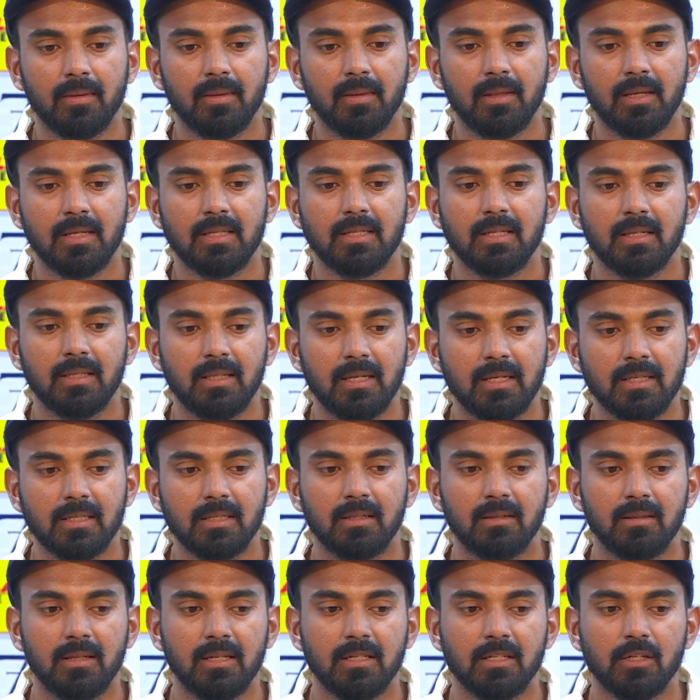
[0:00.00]

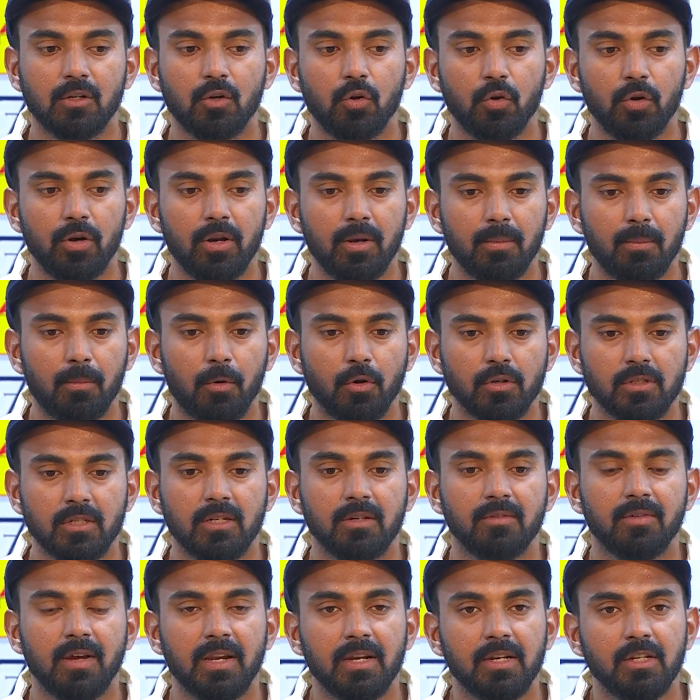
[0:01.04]
there's a good
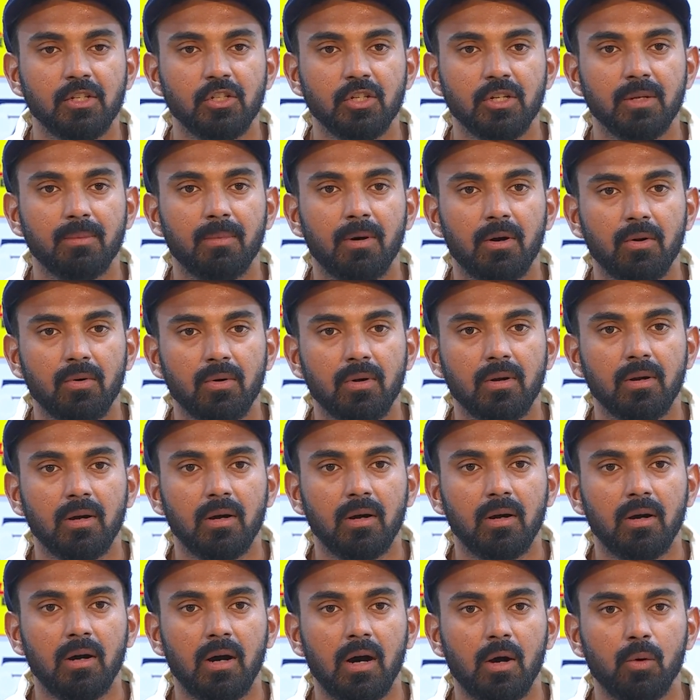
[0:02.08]
positive energy about
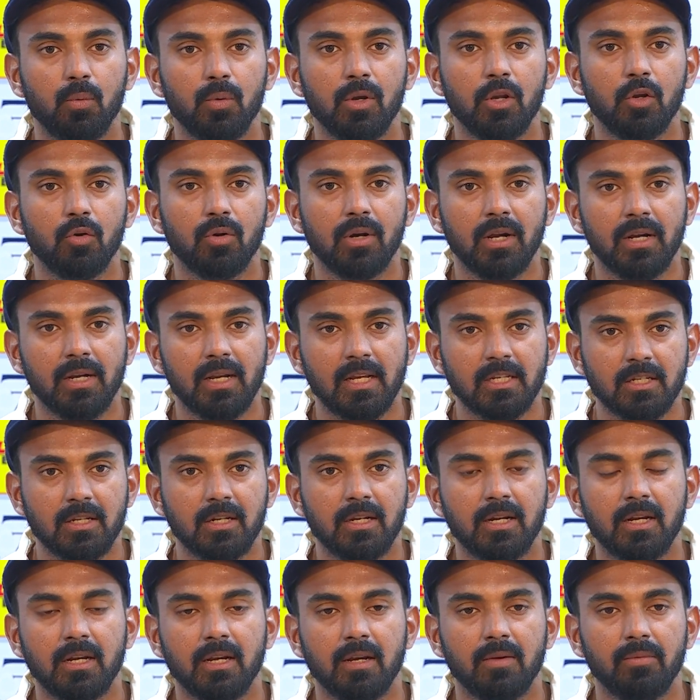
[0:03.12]
how we look at test
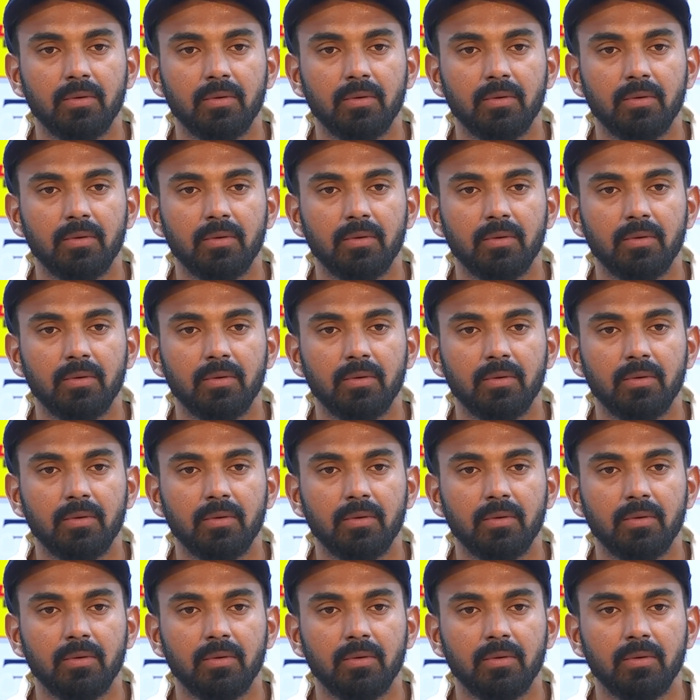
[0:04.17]
cricket,